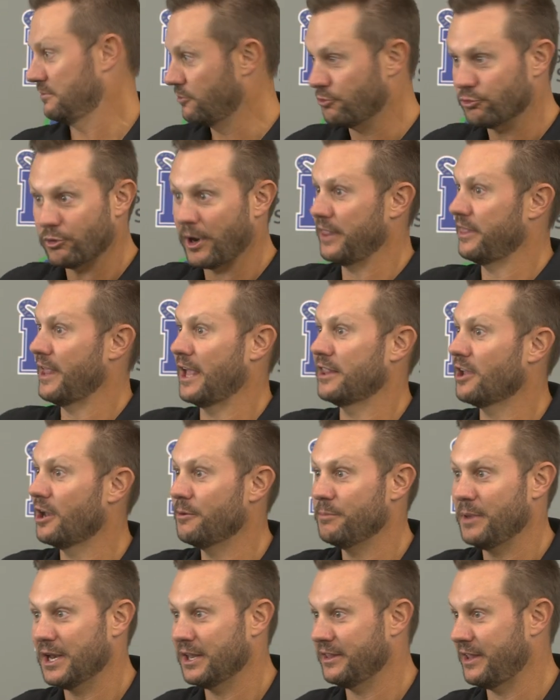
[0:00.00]
Great. That
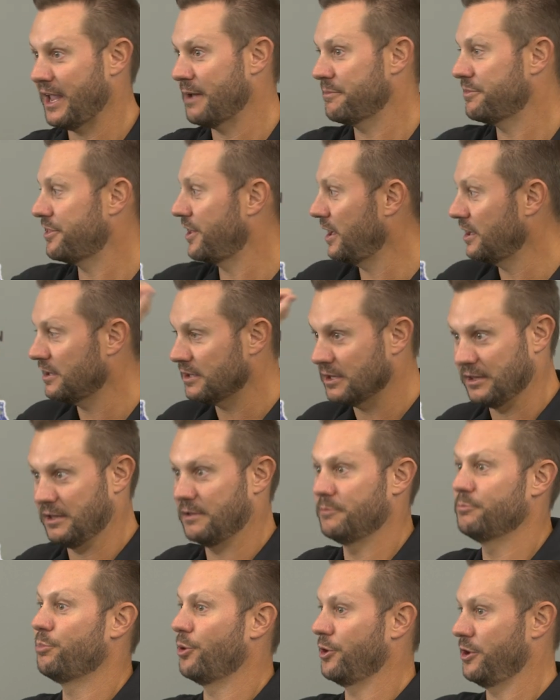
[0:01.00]
doesn't mean a damn thing.
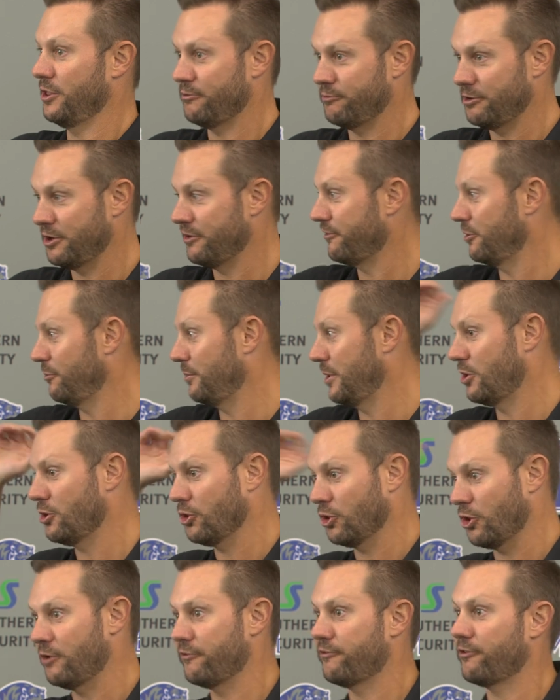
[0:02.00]
Put it in the rear view
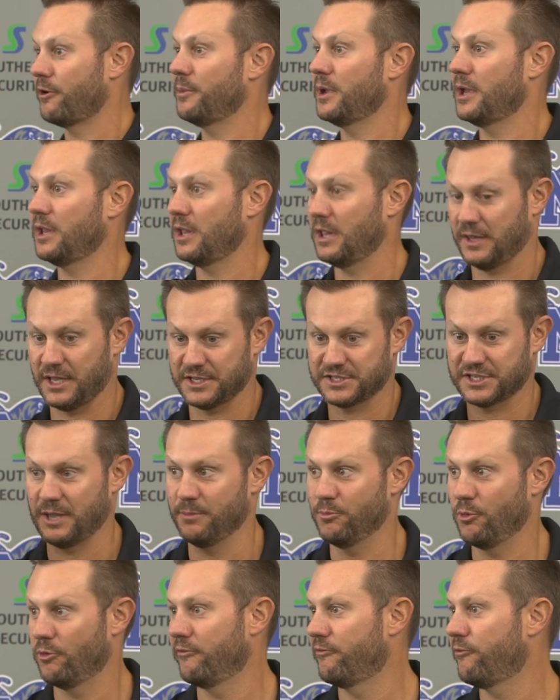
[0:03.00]
mirror, learn from it, and let's
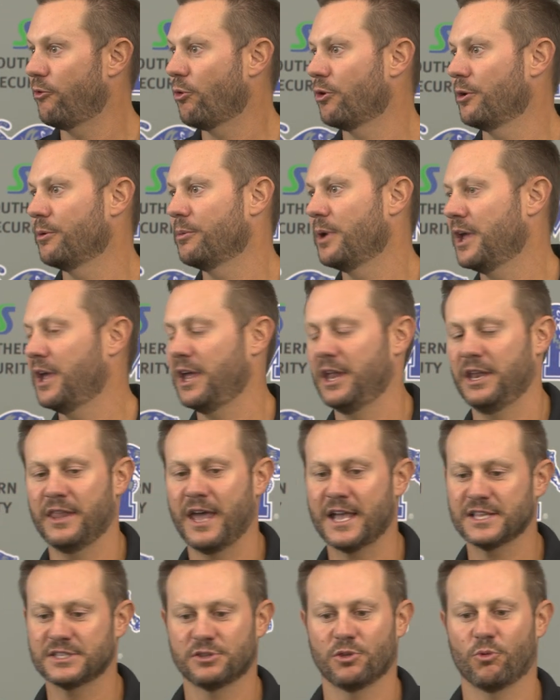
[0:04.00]
keep moving forward.
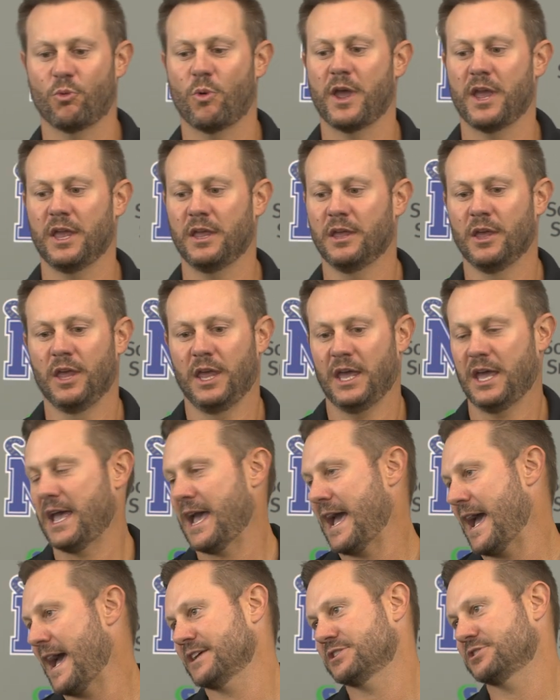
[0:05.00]
And that's the way
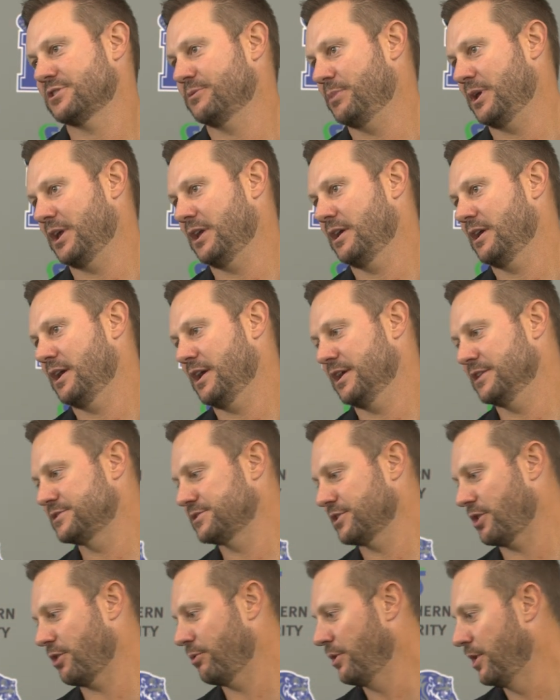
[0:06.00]
it has to be. And
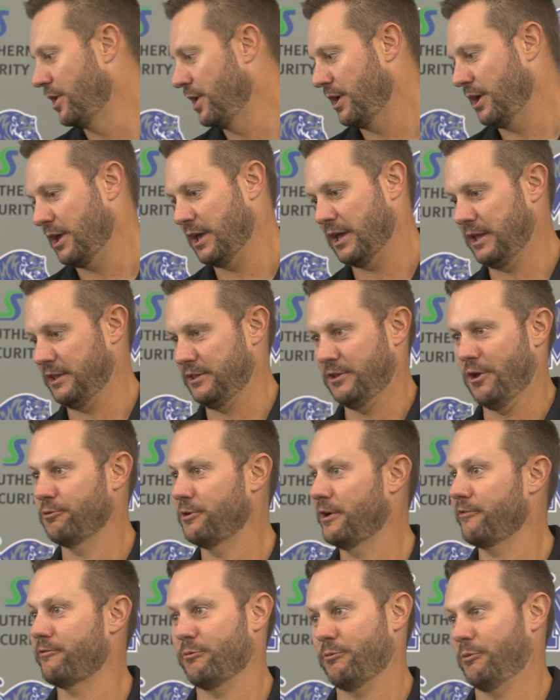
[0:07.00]
so no
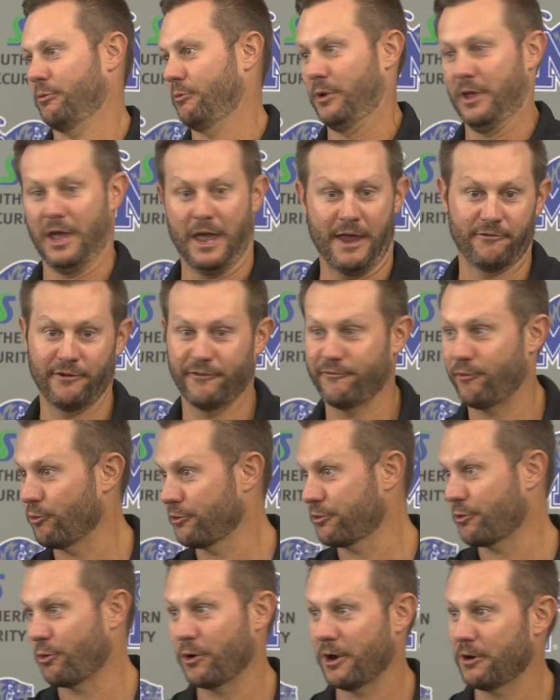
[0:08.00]
different. Every
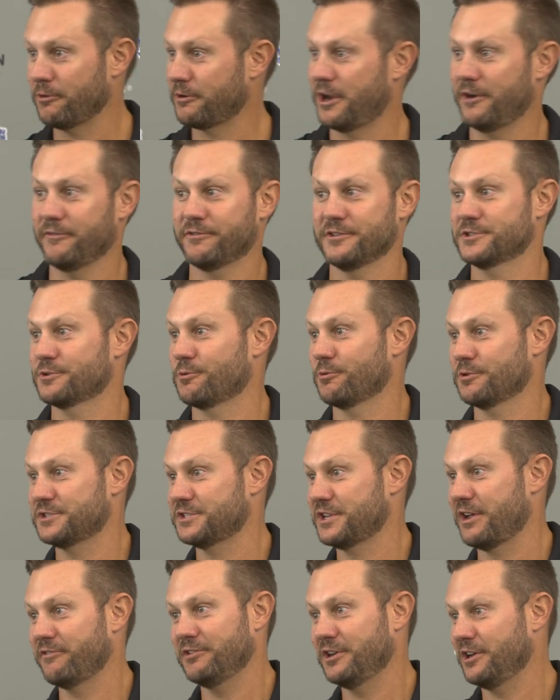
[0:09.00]
fourth quarter, I don't care if the score is
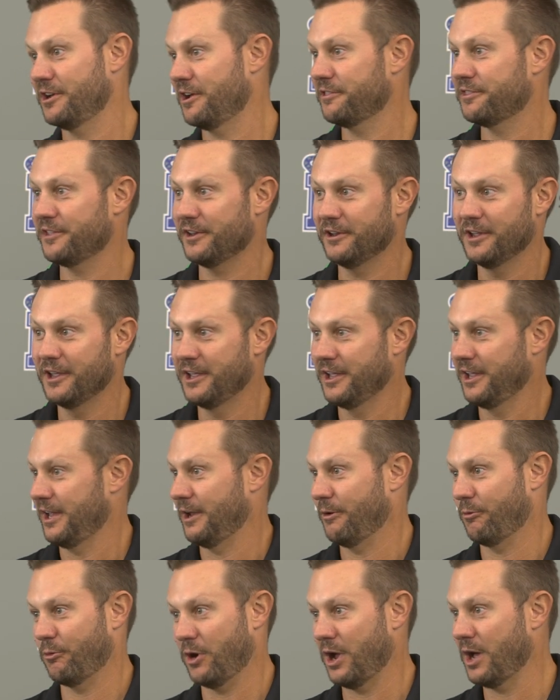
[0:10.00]
70-0 and
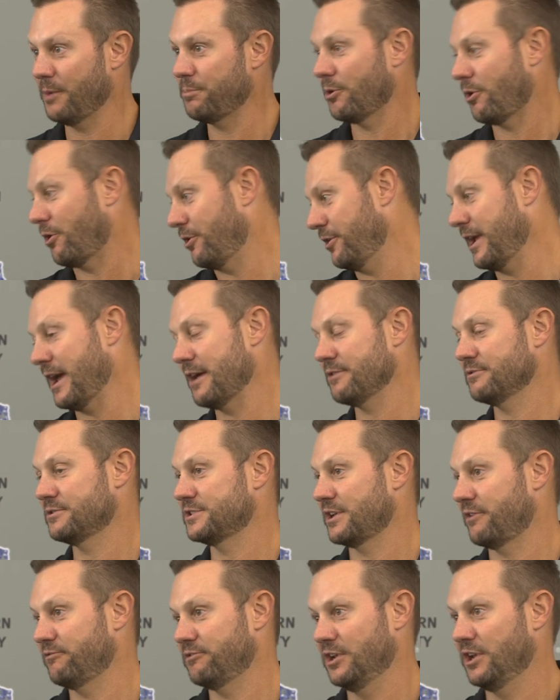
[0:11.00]
we're up or down
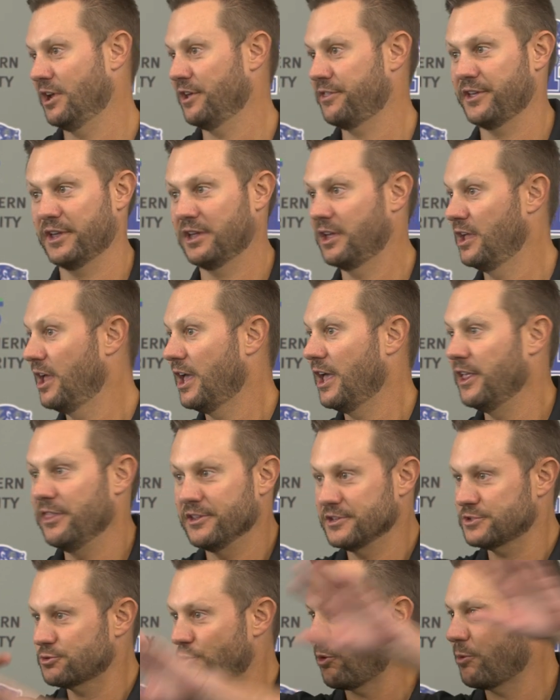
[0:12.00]
70-0.
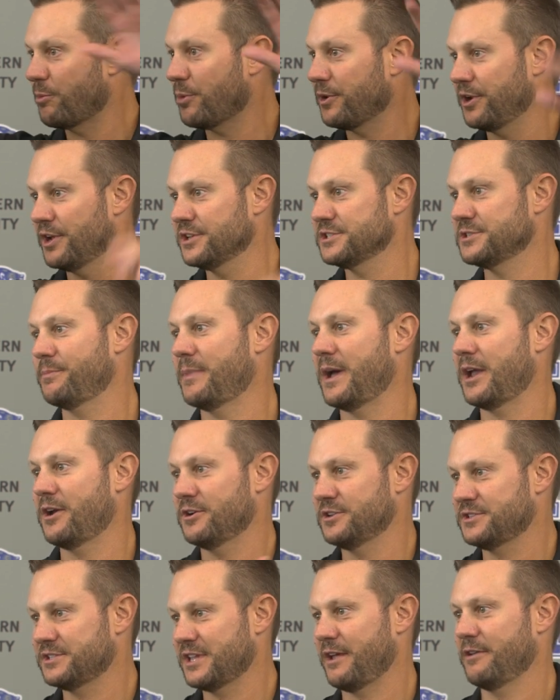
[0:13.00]
The scoreboard doesn't
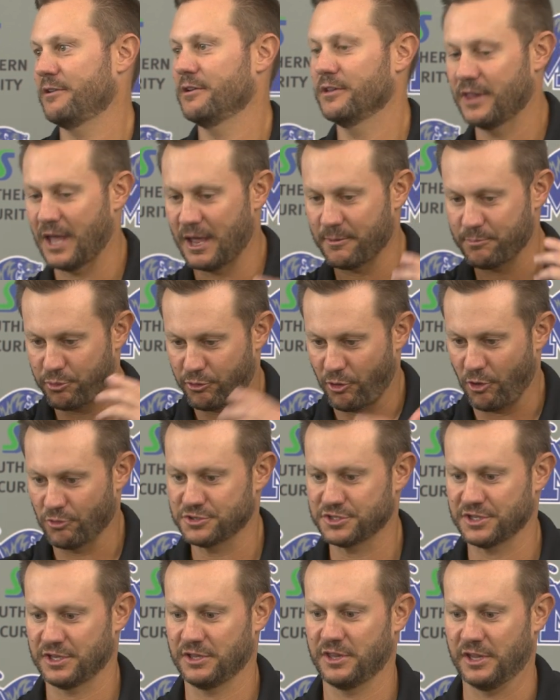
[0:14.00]
matter. It's that
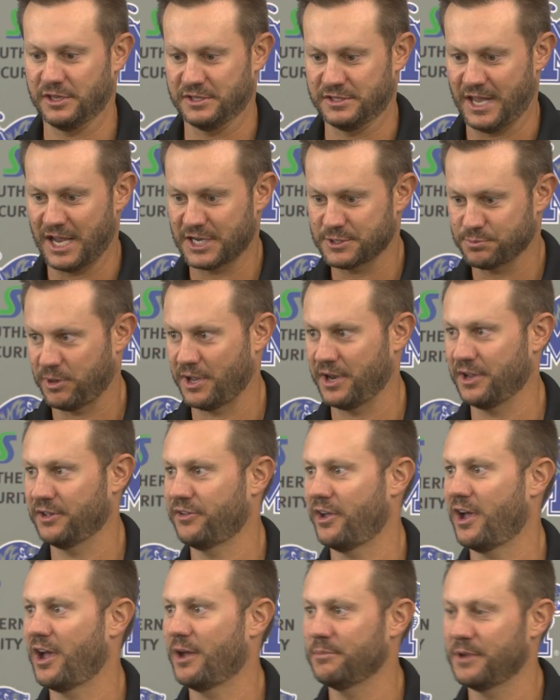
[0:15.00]
approach, that the next play at a
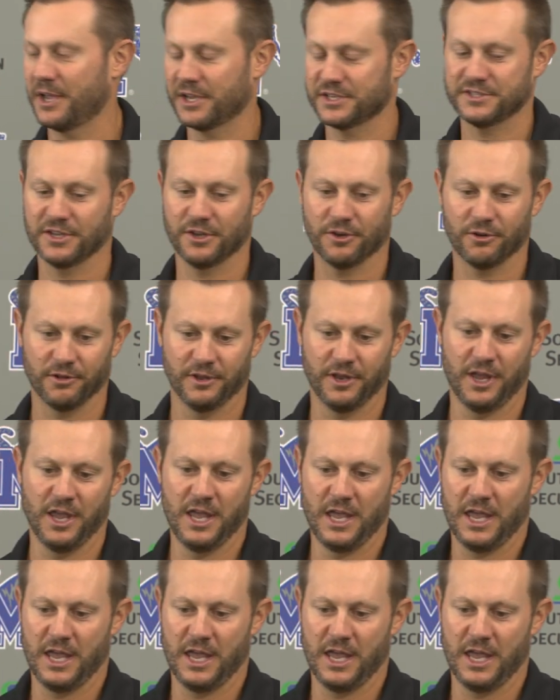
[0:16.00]
time, next deal.